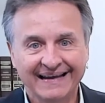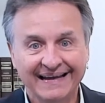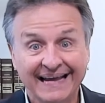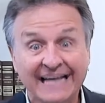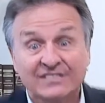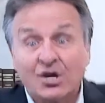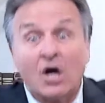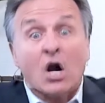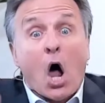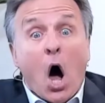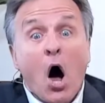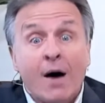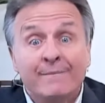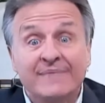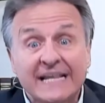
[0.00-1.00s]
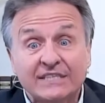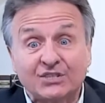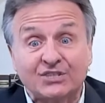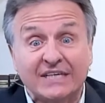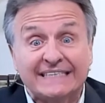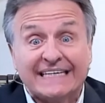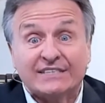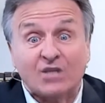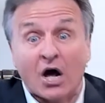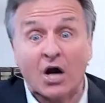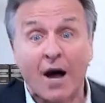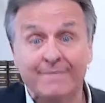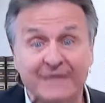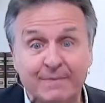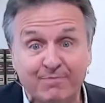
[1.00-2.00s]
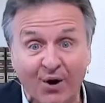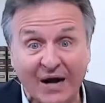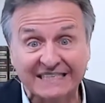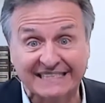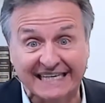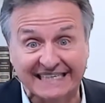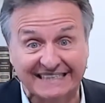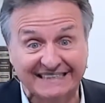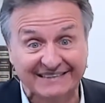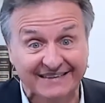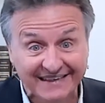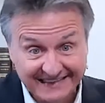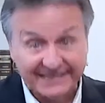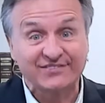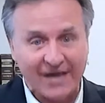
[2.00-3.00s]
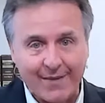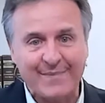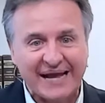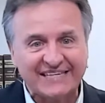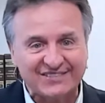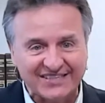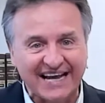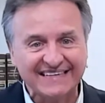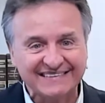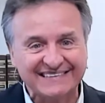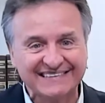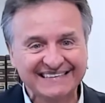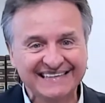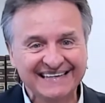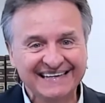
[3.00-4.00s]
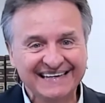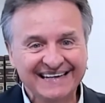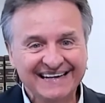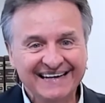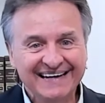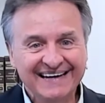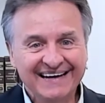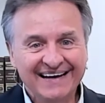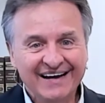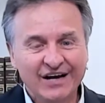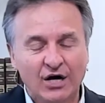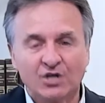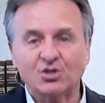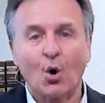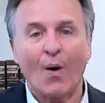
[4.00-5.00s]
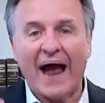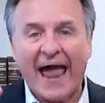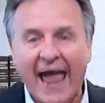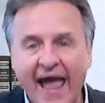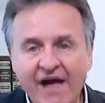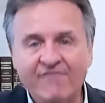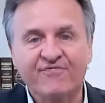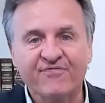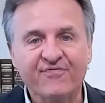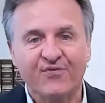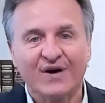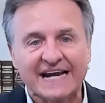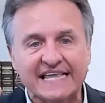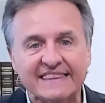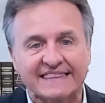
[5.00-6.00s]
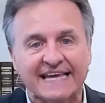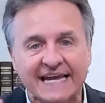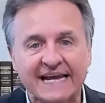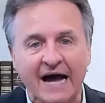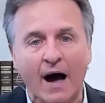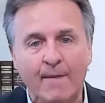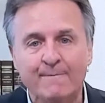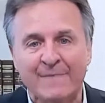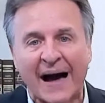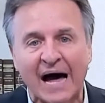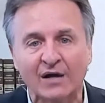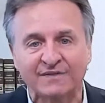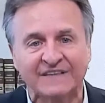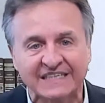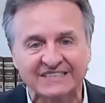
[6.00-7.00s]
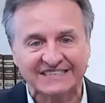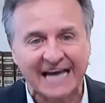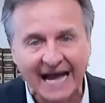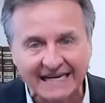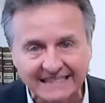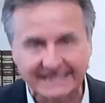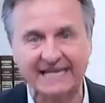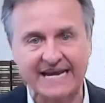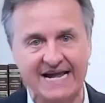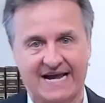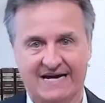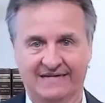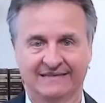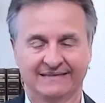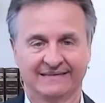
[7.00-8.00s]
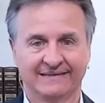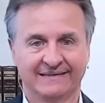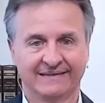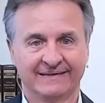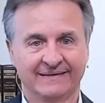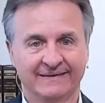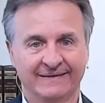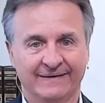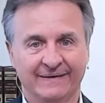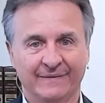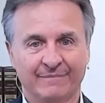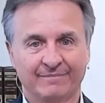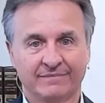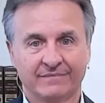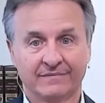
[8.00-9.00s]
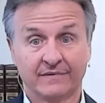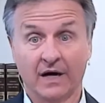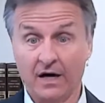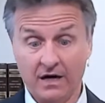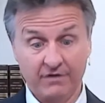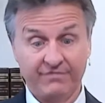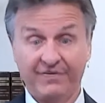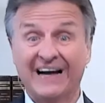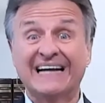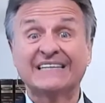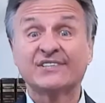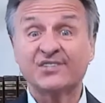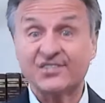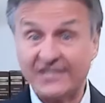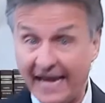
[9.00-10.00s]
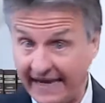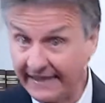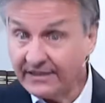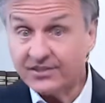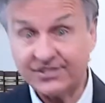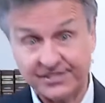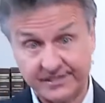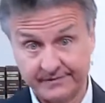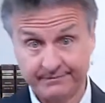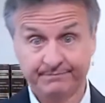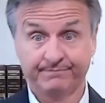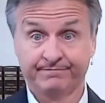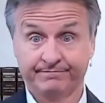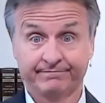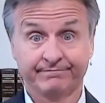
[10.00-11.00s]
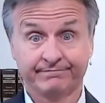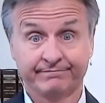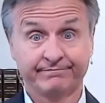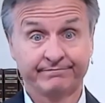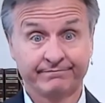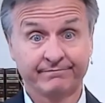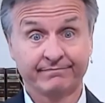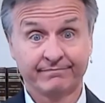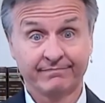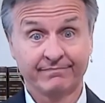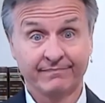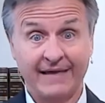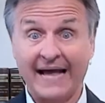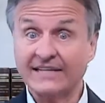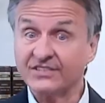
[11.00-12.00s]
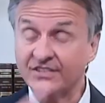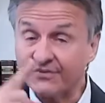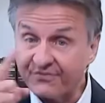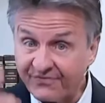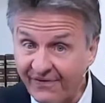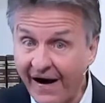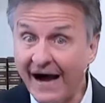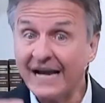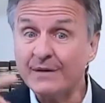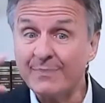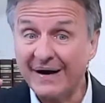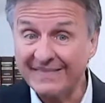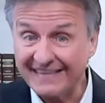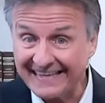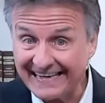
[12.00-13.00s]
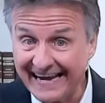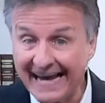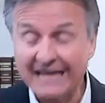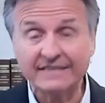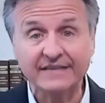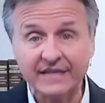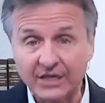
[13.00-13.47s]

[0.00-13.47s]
He's not omniscient, he's not omnipresent. Does that make sense? So everything about this idea of saints as defined by the Catholic